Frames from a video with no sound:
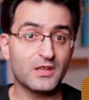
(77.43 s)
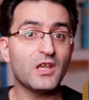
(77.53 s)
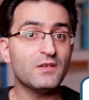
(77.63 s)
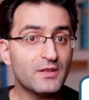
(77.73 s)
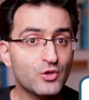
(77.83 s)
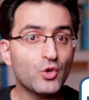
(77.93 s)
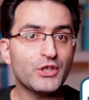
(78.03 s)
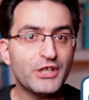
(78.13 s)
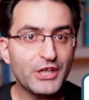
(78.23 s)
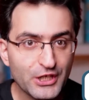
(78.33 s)
even though
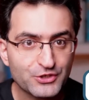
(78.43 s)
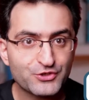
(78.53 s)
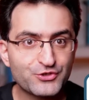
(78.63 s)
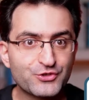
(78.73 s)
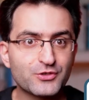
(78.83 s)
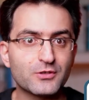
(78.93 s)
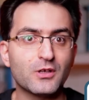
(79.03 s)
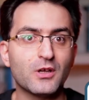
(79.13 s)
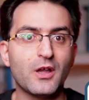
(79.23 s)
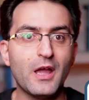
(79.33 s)
each
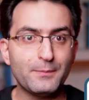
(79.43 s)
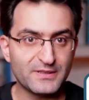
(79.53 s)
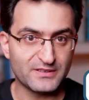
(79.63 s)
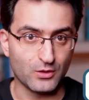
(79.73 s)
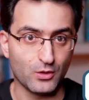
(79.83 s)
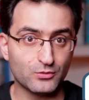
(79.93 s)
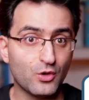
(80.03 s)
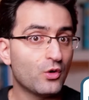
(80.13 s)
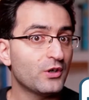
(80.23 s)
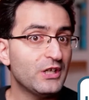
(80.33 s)
episode
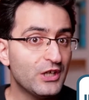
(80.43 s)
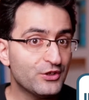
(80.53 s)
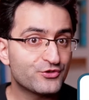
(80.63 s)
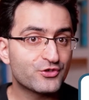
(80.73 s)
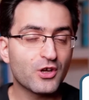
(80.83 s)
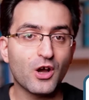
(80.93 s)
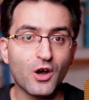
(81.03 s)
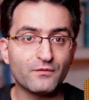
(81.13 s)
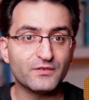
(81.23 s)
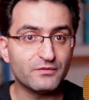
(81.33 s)
or each
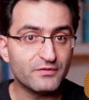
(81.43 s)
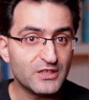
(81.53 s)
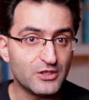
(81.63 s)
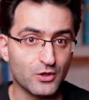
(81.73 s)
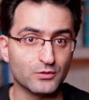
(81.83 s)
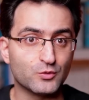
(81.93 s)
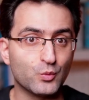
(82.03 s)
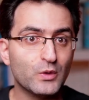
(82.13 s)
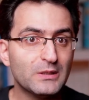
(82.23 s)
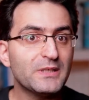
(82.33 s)
of the videos
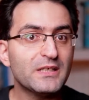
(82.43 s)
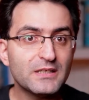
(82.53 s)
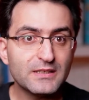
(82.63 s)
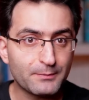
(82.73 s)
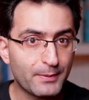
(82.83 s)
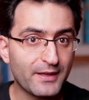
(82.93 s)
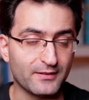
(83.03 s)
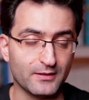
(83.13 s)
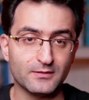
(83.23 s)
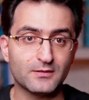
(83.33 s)
will be
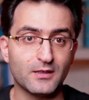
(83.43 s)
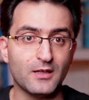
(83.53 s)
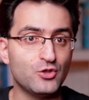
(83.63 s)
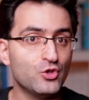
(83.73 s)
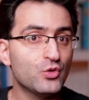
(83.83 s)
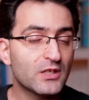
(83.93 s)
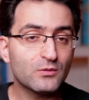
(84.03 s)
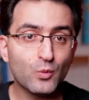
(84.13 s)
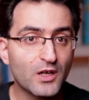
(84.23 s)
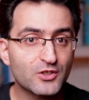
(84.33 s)
independent and you can
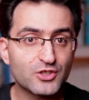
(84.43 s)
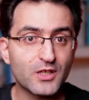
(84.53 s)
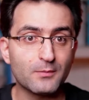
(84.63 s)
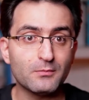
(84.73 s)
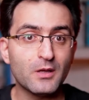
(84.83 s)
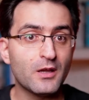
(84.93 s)
watch them